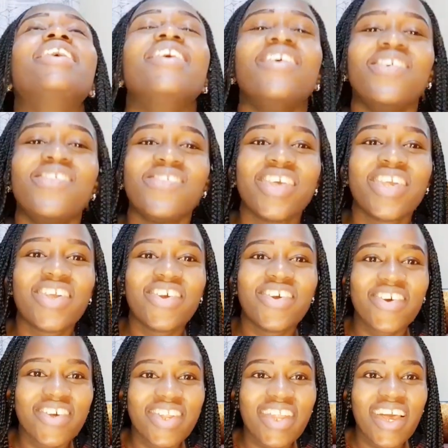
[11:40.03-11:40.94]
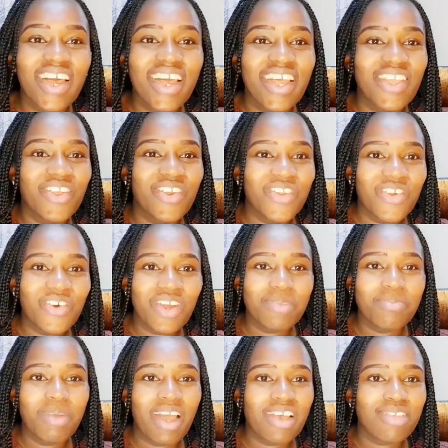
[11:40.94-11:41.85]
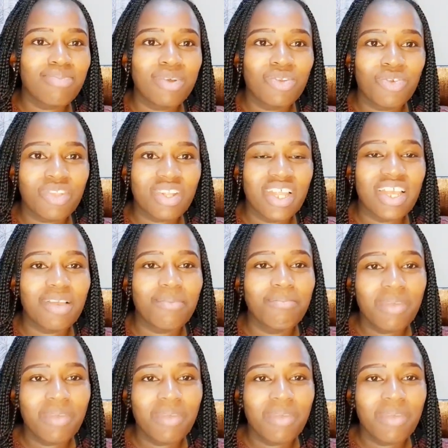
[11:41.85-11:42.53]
Oh my God. You know, and my husband was like,